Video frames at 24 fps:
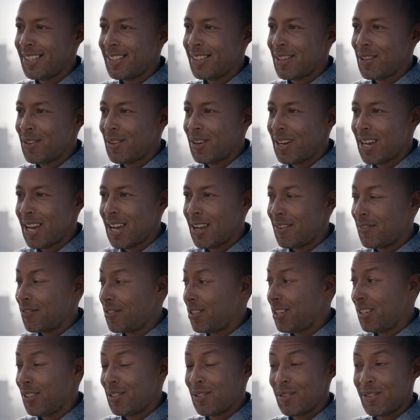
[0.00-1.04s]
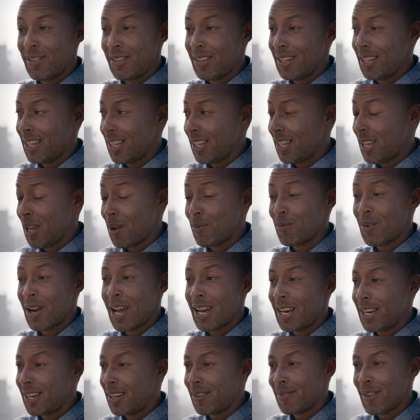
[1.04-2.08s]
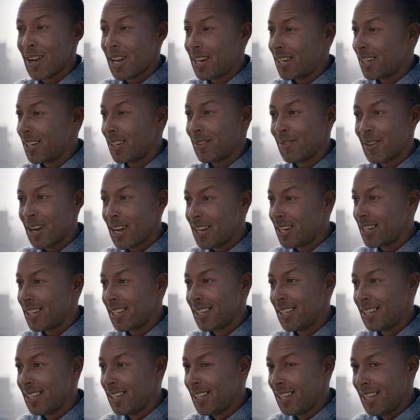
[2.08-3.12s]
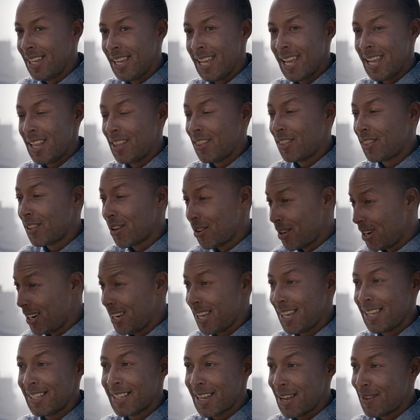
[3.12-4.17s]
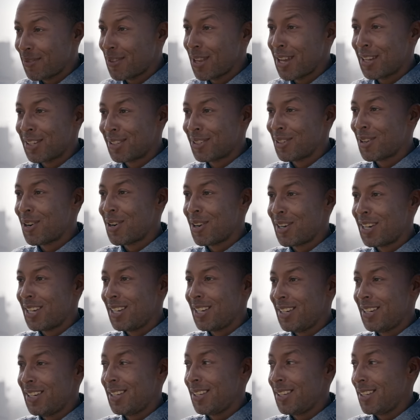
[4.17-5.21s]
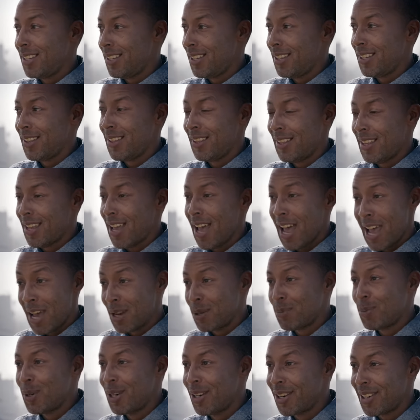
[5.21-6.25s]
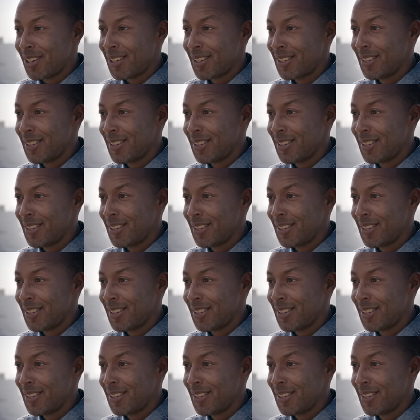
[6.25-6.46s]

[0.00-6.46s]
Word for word: So I've just kept writing and writing and writing. And thirty days after I started, I had a book.